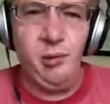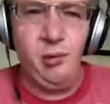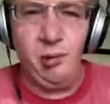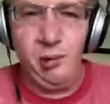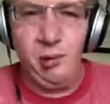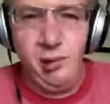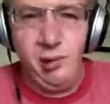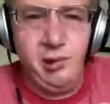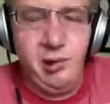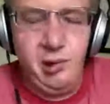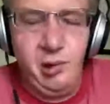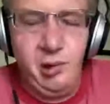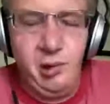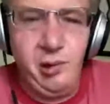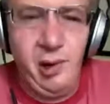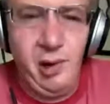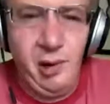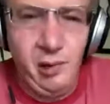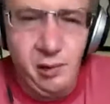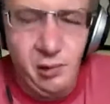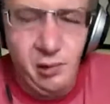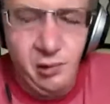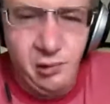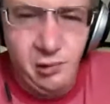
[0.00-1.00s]
we're going to show you
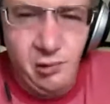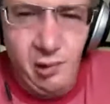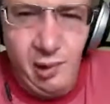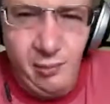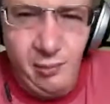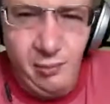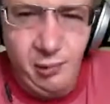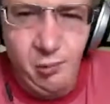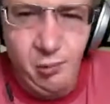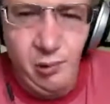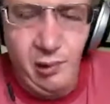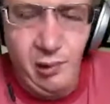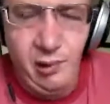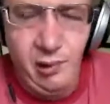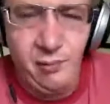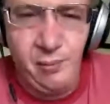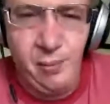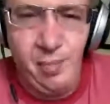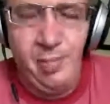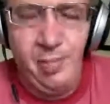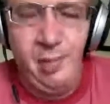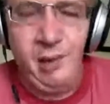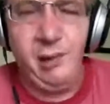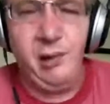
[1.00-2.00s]
how to use TrafficWave
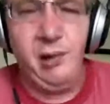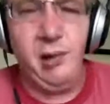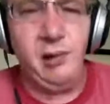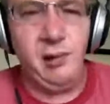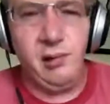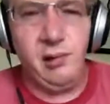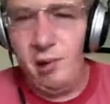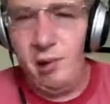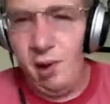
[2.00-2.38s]
because